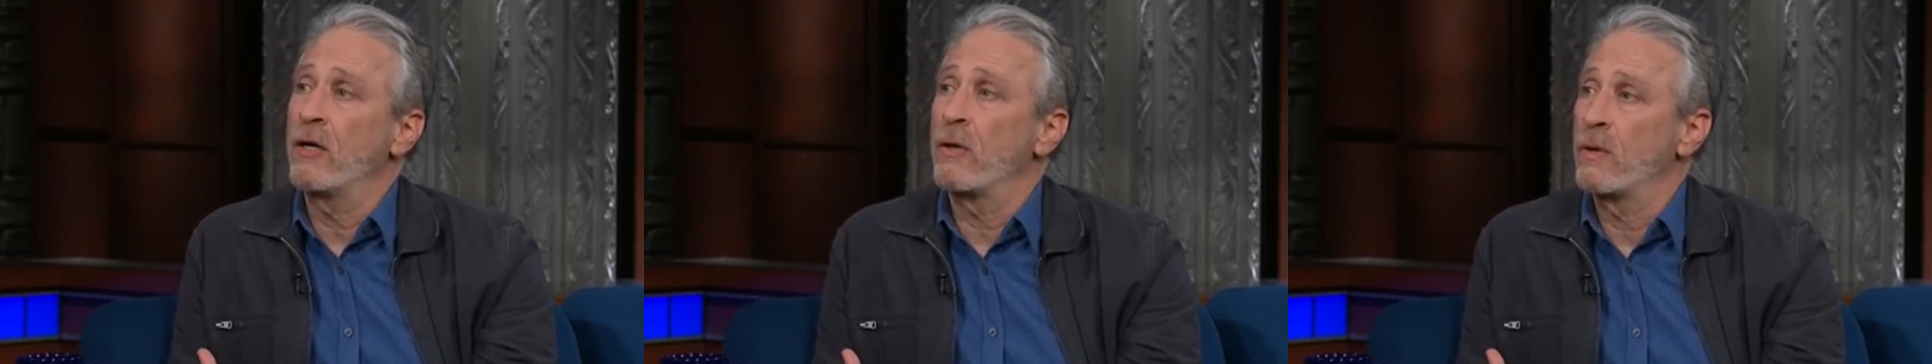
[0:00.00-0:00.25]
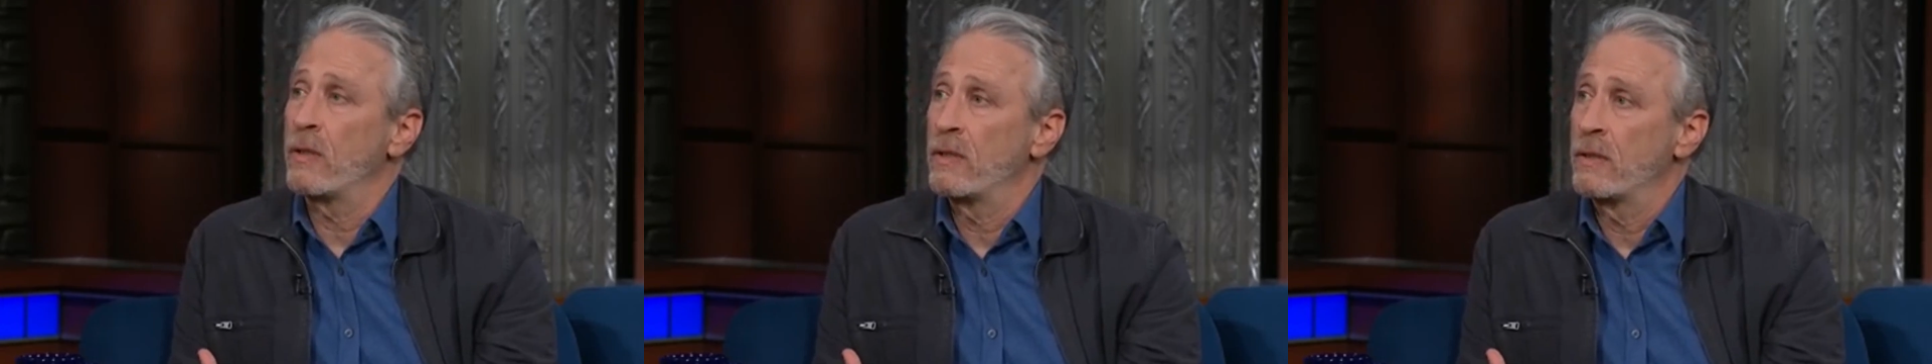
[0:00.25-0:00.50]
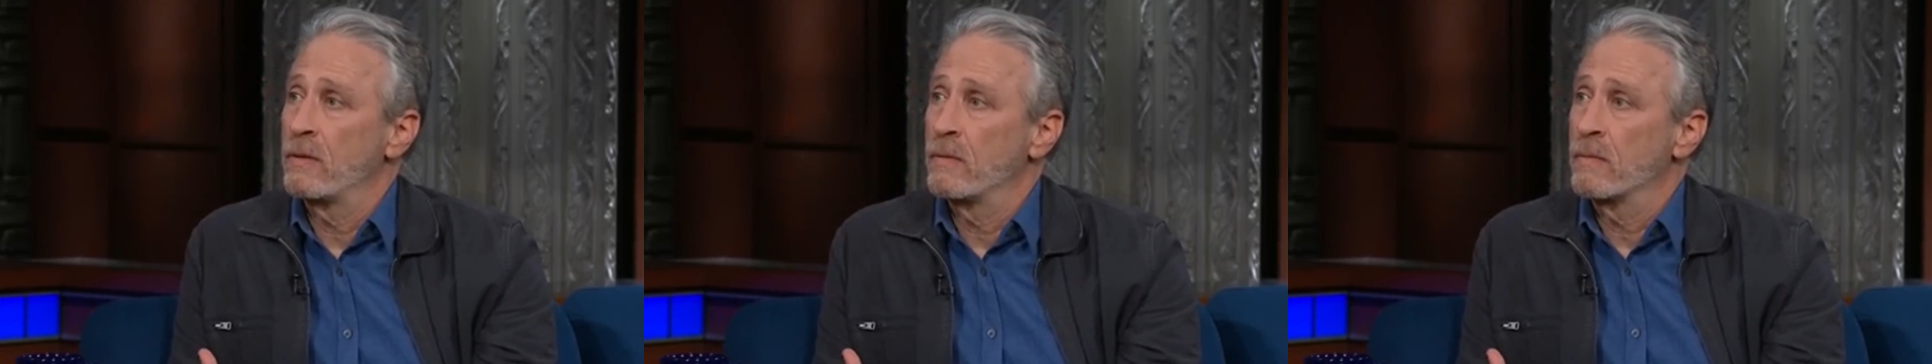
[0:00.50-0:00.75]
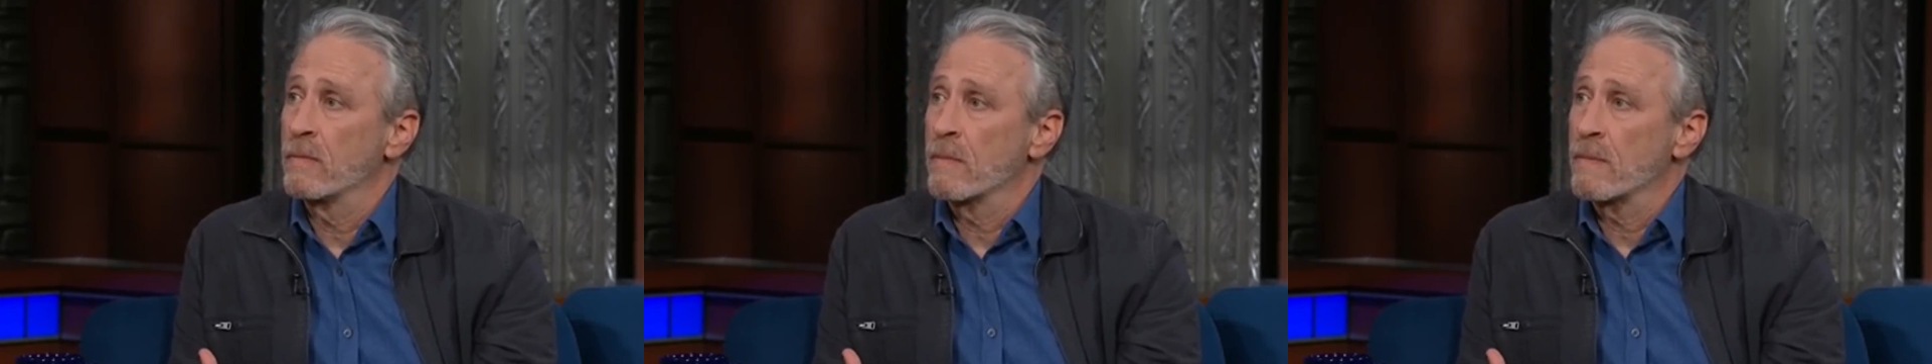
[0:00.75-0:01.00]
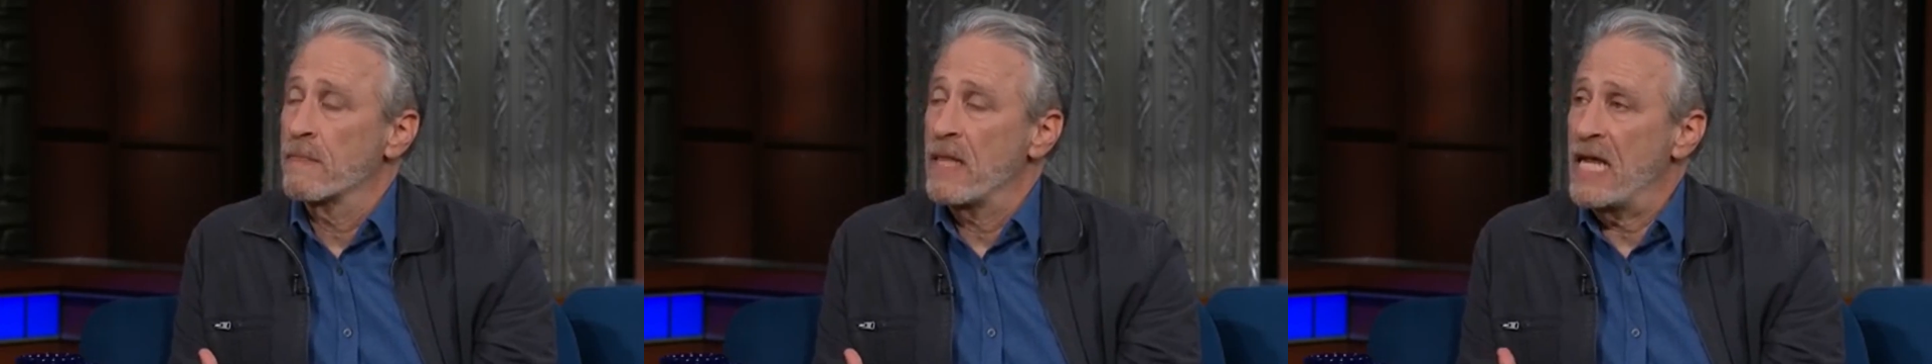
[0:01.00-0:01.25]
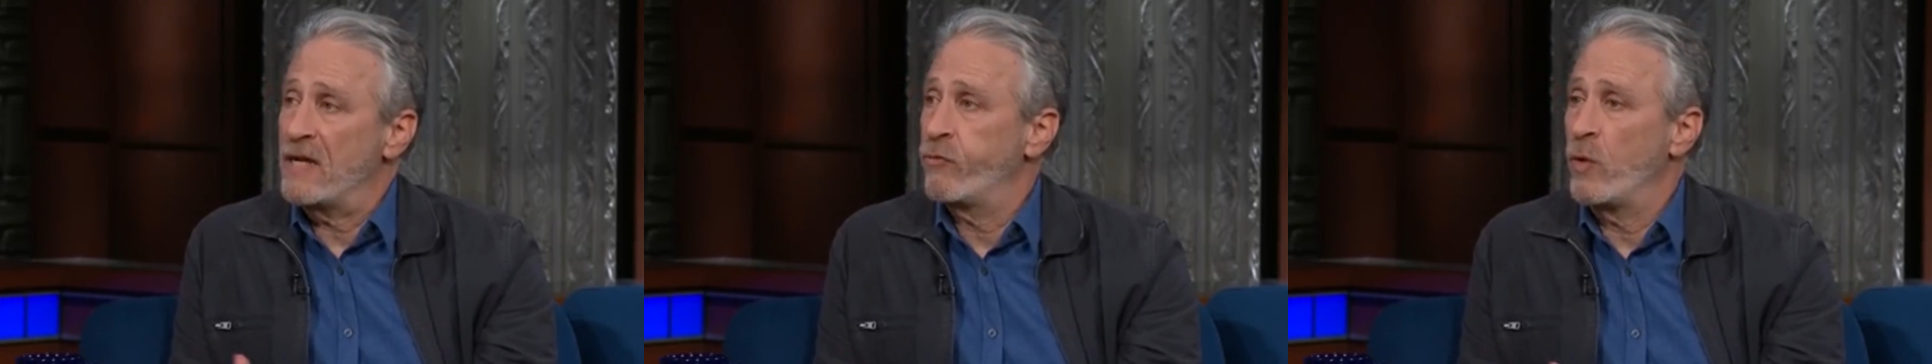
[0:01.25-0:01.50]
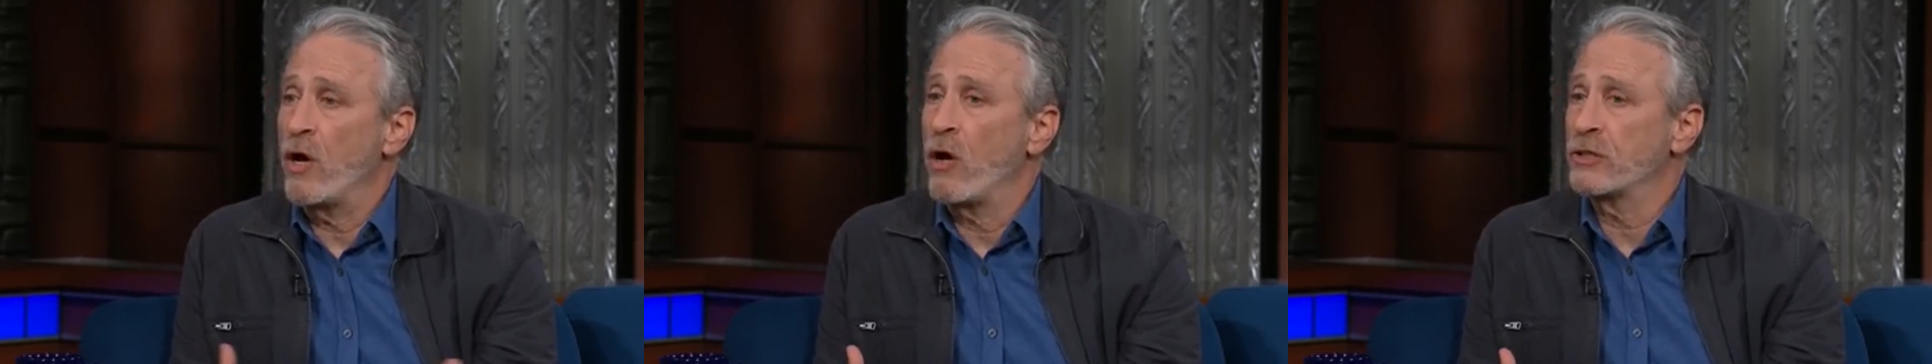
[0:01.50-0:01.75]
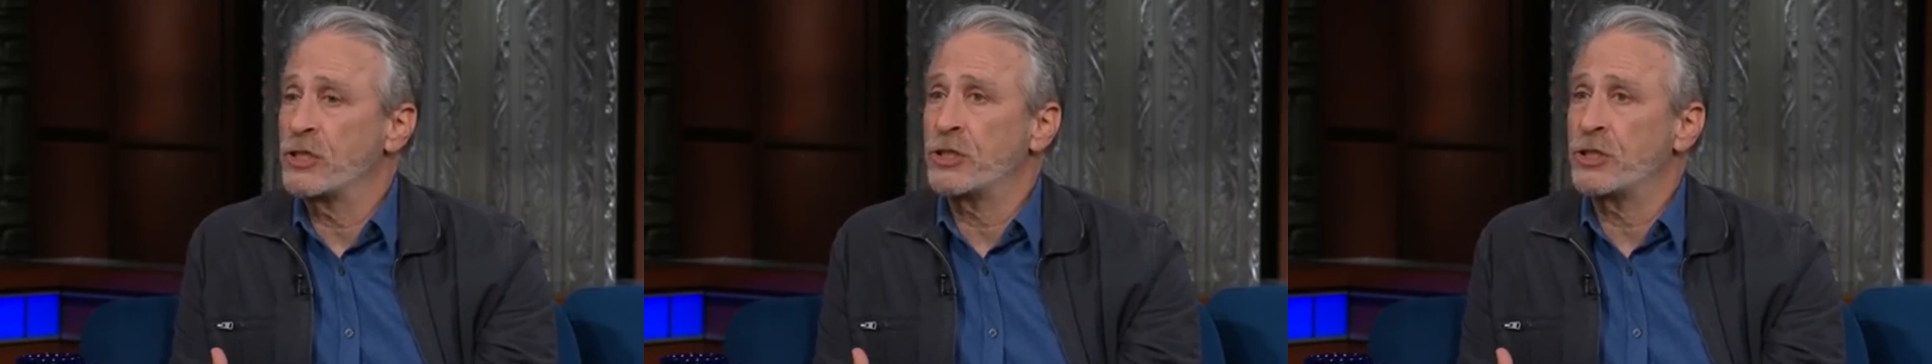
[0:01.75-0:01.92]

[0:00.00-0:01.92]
political coverage and debate.